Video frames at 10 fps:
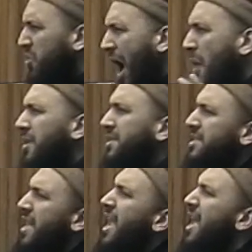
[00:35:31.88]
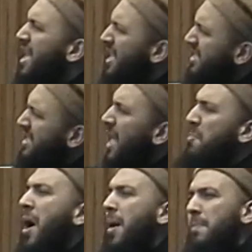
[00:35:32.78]
So I want to say,
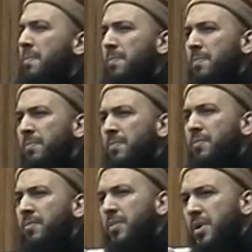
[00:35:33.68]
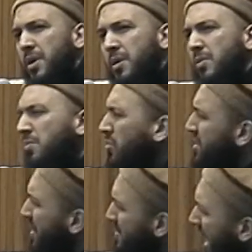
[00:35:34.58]
step up.
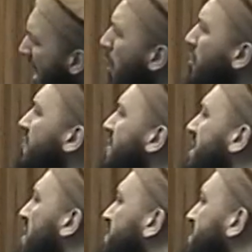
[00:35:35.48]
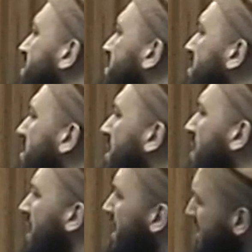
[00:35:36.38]
Muslims, get a hold of yourselves.
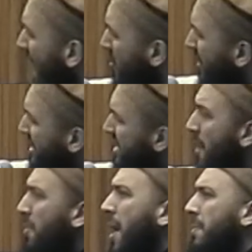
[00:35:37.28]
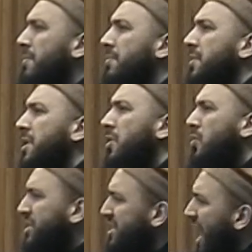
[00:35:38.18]
It's time we step up.
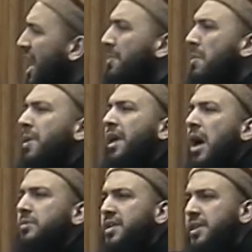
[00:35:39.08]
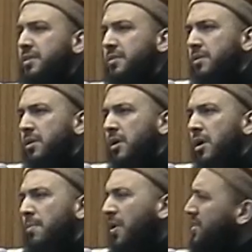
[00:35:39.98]
We stand up and be counted.
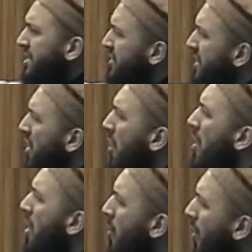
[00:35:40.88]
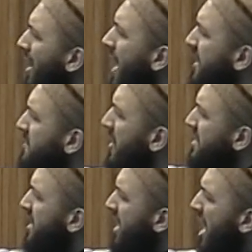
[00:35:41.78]
Because, you know, wallahi, this
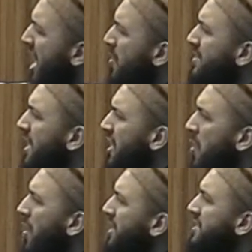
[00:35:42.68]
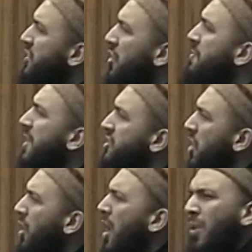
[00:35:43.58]
person, he would say, you know what, this has got to be a
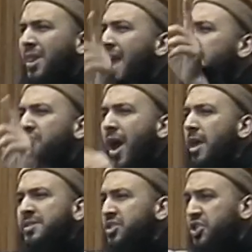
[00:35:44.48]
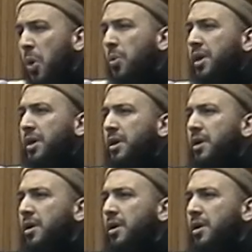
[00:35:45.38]
joke. And wallahi, he's right, it's a joke.